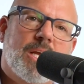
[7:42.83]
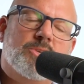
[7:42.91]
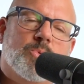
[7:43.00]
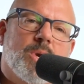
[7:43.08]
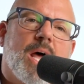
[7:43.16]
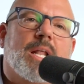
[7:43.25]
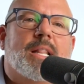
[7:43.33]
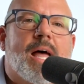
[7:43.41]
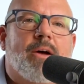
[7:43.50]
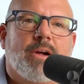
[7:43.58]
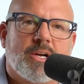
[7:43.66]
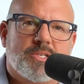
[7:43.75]
is we're not
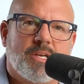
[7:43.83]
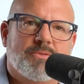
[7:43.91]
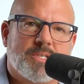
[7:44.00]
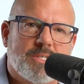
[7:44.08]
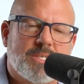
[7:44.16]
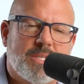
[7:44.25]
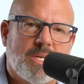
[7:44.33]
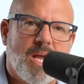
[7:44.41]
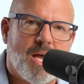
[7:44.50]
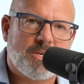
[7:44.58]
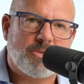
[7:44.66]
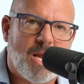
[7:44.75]
allowing ourselves to see the
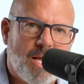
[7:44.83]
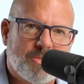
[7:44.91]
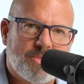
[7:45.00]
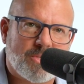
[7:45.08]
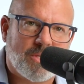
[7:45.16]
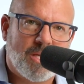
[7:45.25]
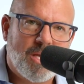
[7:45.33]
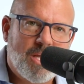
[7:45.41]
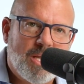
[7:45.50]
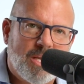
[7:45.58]
contrast.